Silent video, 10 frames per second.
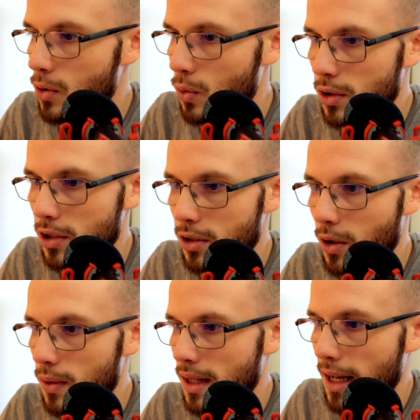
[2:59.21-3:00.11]
We'll just go
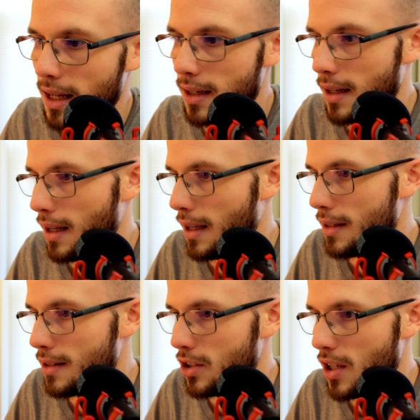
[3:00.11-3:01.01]
with that
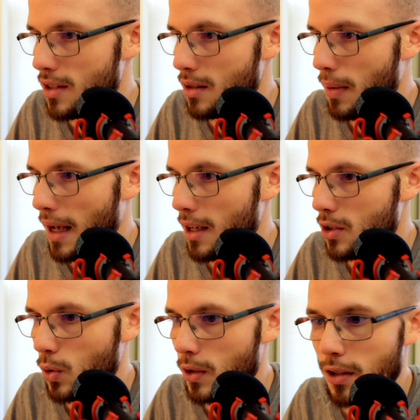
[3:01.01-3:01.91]
suggested
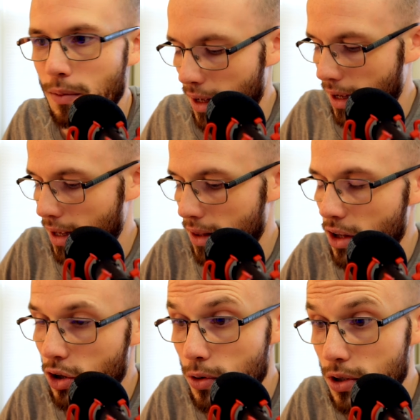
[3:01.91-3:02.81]
password, and
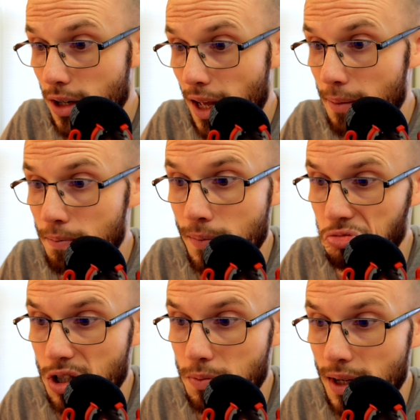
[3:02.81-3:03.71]
the username,
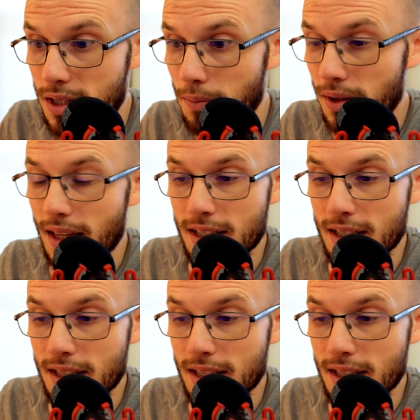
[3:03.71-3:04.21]
just pick something that